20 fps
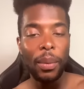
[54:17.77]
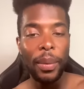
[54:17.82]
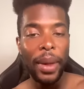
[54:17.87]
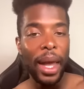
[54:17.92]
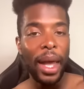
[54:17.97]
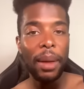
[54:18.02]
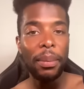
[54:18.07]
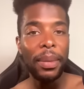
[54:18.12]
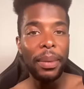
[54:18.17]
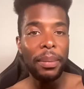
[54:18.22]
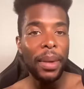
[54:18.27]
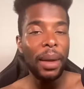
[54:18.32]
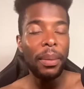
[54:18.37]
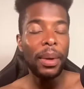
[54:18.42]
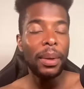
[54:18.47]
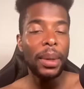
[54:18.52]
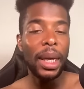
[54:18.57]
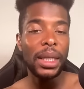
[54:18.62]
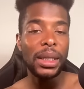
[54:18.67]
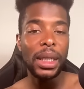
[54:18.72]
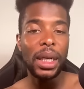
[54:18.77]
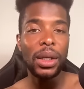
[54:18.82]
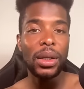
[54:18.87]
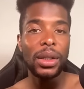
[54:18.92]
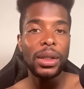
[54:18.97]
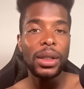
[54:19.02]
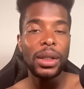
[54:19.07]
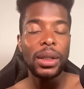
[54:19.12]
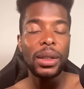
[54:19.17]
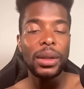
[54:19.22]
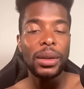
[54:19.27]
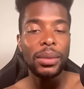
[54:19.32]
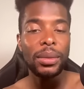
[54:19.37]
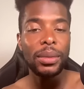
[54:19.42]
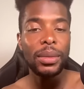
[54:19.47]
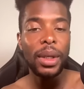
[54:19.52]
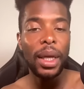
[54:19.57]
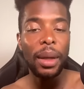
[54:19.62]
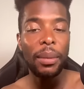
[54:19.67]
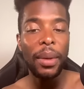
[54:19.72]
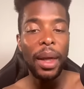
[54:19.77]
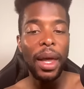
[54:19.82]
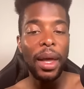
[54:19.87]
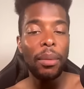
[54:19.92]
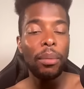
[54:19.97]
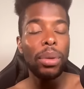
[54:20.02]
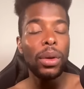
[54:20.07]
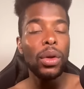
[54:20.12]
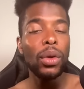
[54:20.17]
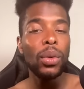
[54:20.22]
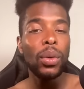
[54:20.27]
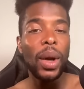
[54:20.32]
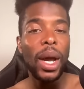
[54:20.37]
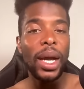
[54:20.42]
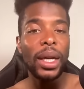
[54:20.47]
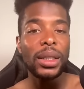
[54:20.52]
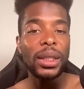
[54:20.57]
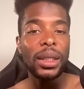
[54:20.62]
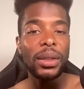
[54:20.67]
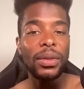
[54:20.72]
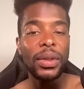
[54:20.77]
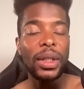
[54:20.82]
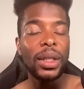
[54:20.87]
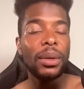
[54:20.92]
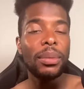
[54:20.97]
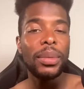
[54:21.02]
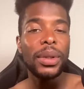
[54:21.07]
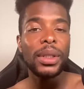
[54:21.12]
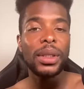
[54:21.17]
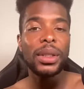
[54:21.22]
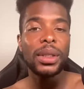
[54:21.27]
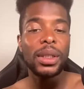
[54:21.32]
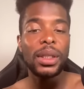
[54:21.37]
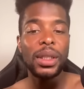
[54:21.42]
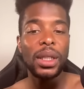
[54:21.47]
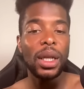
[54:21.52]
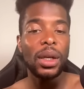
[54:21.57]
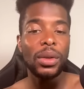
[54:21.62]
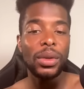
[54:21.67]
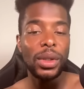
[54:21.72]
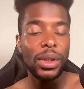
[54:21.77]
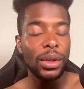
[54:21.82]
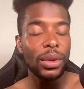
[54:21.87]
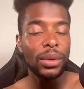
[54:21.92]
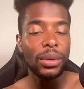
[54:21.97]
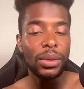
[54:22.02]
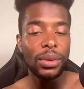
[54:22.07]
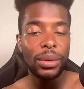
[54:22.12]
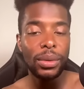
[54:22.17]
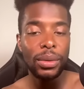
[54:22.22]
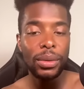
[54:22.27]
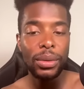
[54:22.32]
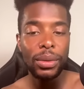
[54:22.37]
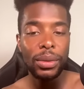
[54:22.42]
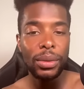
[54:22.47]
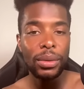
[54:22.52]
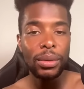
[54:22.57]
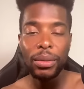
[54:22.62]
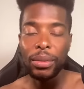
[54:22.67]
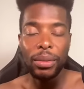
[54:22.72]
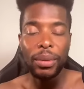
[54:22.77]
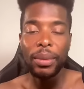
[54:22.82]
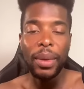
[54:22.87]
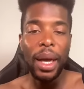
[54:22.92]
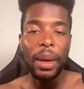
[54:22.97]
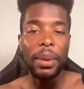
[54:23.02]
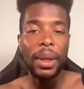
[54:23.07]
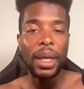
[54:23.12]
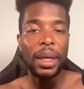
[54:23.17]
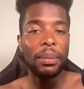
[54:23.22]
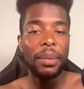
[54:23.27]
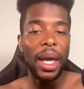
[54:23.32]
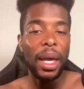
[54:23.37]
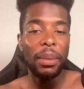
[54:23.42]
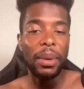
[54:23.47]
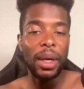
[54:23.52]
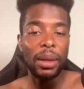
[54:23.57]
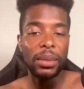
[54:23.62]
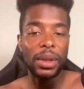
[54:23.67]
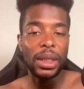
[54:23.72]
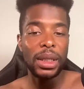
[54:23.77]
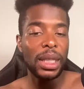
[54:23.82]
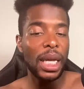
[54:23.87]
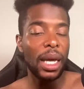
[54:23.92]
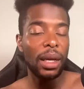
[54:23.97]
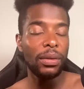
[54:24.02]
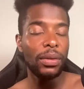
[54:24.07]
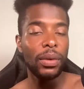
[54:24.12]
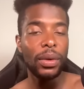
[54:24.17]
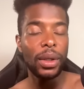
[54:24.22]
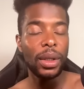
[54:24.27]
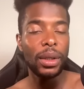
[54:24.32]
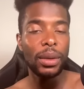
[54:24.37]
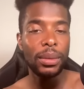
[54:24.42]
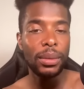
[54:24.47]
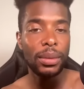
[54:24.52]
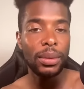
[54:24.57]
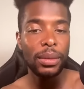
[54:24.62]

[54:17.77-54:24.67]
I'm, maybe I'm not talking to them. And, and Blue Rock T V, them bitches are slow too. Maybe maybe I'm just not for them.